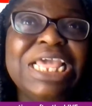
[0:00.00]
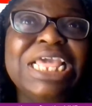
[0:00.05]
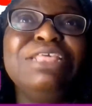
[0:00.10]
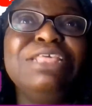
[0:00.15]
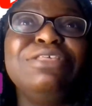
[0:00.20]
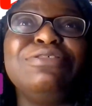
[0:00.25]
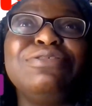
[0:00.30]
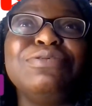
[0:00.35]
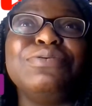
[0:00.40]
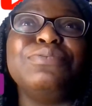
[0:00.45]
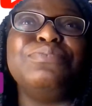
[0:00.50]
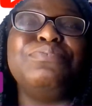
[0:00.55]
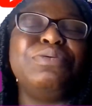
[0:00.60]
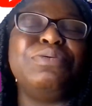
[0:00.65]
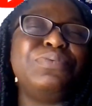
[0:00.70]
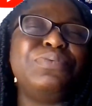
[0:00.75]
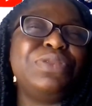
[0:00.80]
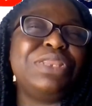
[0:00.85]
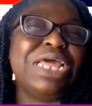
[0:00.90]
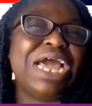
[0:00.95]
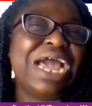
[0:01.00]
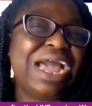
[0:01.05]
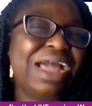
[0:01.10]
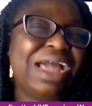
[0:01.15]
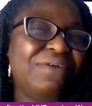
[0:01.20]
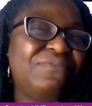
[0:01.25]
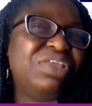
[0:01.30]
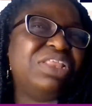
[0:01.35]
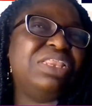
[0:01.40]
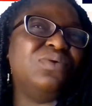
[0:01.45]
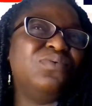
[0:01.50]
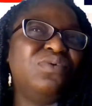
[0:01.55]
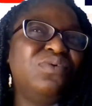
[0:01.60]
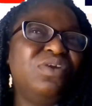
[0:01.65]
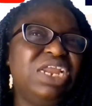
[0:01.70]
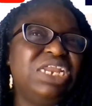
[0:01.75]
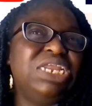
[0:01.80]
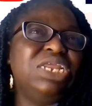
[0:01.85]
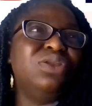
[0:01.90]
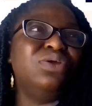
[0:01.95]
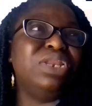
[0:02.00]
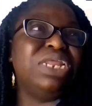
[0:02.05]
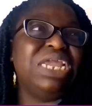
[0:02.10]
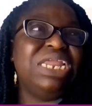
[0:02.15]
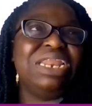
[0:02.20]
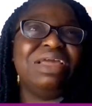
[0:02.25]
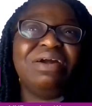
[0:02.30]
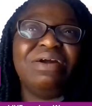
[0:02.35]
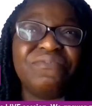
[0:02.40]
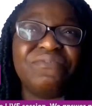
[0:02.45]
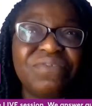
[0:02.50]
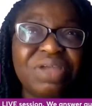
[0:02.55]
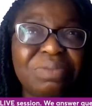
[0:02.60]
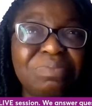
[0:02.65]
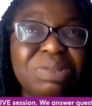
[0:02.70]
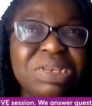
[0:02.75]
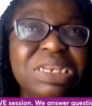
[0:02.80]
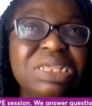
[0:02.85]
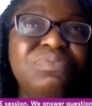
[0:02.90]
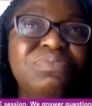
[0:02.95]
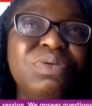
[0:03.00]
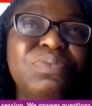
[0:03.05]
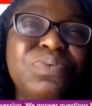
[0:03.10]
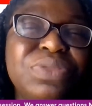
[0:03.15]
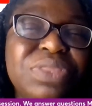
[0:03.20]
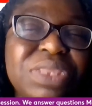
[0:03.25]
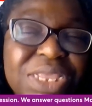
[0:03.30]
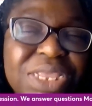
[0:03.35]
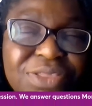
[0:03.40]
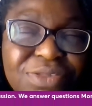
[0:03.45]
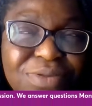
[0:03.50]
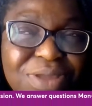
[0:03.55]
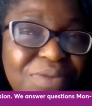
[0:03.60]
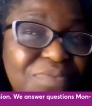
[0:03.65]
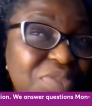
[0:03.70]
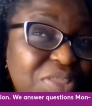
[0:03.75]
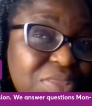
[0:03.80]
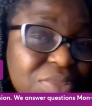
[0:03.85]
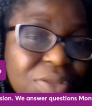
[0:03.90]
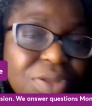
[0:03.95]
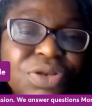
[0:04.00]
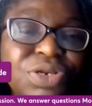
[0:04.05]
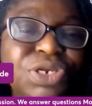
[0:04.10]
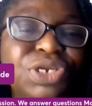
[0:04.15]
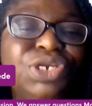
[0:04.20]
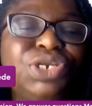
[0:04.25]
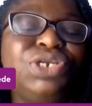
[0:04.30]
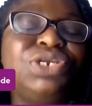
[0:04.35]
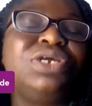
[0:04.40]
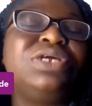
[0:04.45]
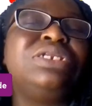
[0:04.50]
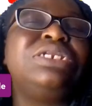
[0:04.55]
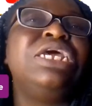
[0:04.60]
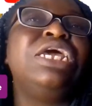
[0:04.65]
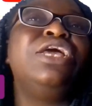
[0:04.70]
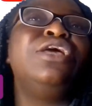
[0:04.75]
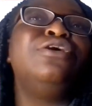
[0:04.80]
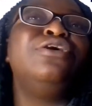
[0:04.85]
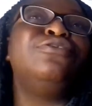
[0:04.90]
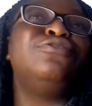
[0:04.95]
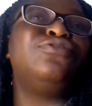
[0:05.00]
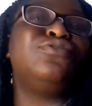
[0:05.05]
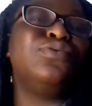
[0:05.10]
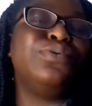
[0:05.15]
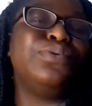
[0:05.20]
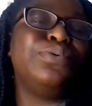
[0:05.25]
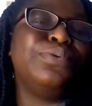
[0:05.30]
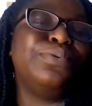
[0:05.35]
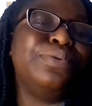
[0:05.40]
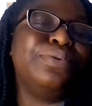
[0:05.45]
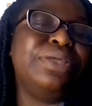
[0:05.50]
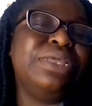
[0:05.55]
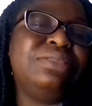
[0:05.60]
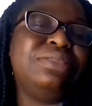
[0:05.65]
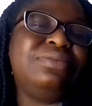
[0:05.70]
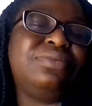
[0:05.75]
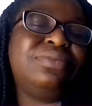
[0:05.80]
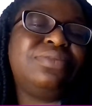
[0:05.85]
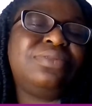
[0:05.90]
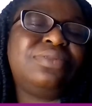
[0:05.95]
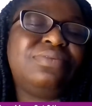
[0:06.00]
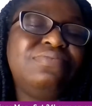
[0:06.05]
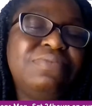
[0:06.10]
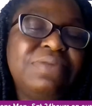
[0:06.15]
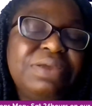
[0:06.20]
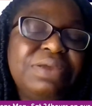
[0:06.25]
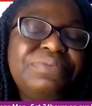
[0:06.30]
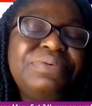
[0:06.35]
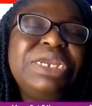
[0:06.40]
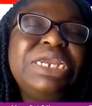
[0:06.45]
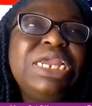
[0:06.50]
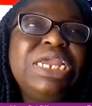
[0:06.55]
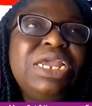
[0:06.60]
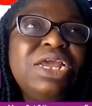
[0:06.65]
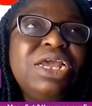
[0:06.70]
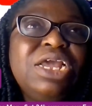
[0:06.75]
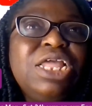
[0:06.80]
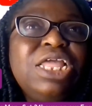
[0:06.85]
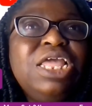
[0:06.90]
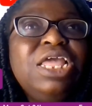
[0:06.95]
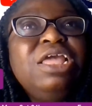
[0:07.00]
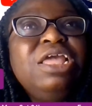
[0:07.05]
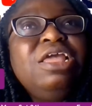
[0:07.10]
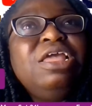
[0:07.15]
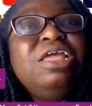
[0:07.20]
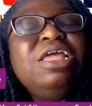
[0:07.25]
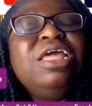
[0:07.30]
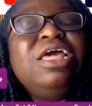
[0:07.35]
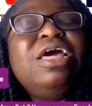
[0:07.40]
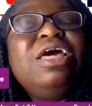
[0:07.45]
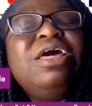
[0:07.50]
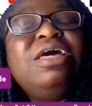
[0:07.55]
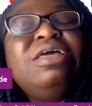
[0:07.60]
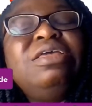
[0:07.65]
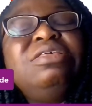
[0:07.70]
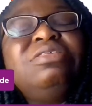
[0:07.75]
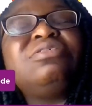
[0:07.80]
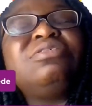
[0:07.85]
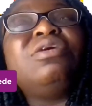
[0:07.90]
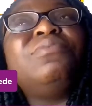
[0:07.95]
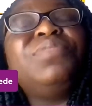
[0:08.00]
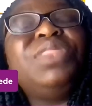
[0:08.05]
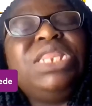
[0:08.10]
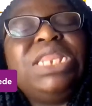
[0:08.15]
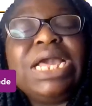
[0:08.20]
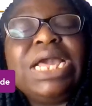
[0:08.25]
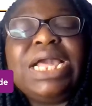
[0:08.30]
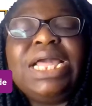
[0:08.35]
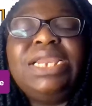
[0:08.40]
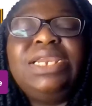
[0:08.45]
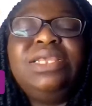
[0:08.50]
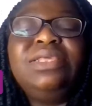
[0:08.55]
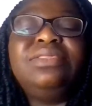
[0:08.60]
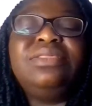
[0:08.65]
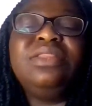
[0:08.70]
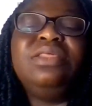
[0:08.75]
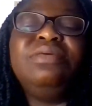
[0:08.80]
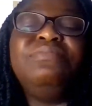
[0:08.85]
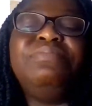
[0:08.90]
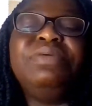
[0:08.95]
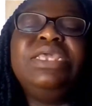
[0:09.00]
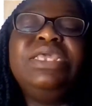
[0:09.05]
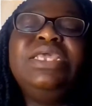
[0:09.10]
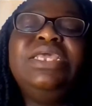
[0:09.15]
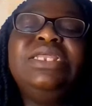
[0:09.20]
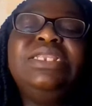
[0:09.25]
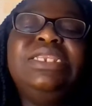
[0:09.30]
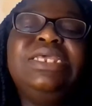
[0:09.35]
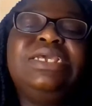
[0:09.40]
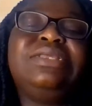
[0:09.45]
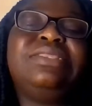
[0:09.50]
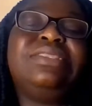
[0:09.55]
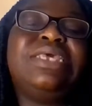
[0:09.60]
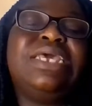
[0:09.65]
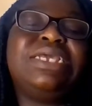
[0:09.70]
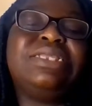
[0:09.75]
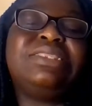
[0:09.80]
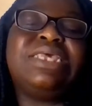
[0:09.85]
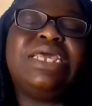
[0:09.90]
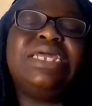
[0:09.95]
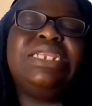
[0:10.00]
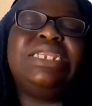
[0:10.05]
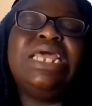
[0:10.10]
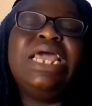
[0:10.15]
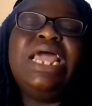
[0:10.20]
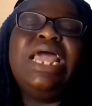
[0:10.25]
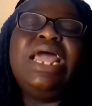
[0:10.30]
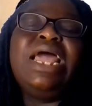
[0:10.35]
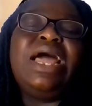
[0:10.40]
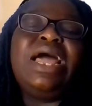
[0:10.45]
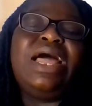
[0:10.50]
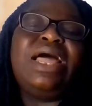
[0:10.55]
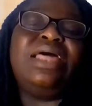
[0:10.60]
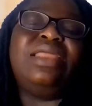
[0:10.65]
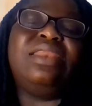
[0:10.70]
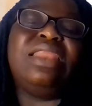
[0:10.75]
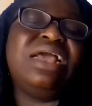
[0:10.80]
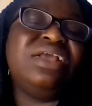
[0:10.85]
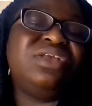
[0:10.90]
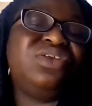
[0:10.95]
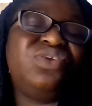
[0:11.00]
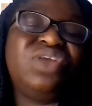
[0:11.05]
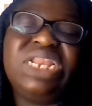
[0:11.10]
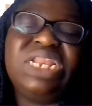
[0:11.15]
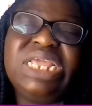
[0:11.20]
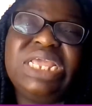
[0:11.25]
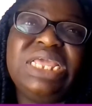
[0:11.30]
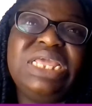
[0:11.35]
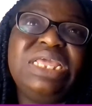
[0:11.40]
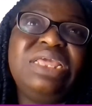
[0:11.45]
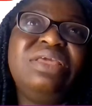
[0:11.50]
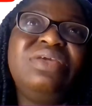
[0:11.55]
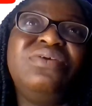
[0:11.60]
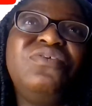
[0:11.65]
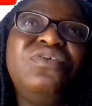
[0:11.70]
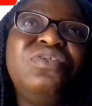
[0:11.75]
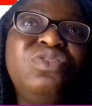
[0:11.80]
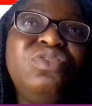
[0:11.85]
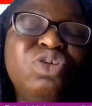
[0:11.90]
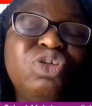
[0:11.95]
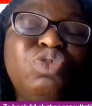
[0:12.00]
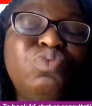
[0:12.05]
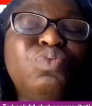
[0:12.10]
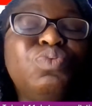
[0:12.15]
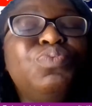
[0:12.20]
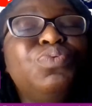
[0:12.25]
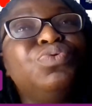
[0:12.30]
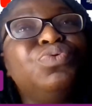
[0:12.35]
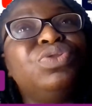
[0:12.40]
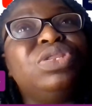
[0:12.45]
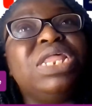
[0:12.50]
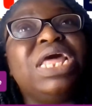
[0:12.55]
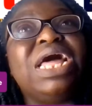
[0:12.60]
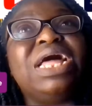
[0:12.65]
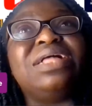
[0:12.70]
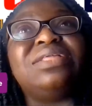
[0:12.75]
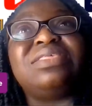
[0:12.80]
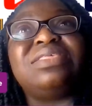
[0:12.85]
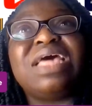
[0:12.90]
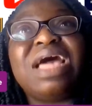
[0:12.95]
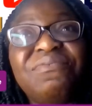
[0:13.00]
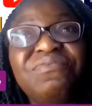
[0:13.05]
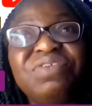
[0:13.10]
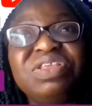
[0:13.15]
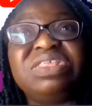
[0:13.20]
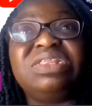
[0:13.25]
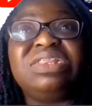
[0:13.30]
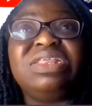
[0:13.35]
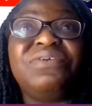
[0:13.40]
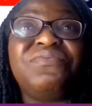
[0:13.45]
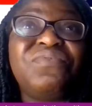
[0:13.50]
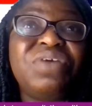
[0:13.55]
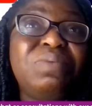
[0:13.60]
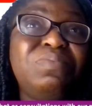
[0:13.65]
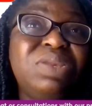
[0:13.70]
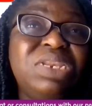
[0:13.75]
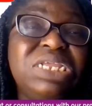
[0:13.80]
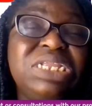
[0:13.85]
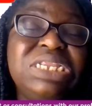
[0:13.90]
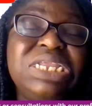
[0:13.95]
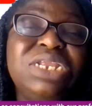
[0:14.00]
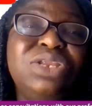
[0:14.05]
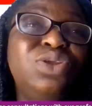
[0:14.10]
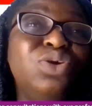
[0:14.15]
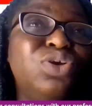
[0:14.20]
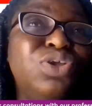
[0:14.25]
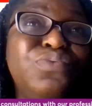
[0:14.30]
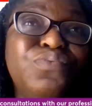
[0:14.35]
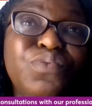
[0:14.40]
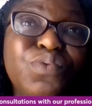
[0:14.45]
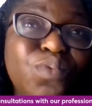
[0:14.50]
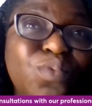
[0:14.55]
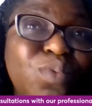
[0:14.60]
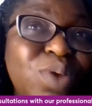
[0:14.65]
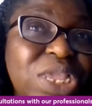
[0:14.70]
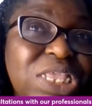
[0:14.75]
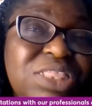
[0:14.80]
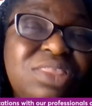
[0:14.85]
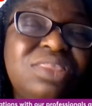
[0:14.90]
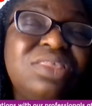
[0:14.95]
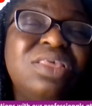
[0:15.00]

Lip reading: So people that have it, they already know that in our family, people tend to have this condition. So it's very is something that can easily be detected. And actually, in those people that have it in their family, they don't even wait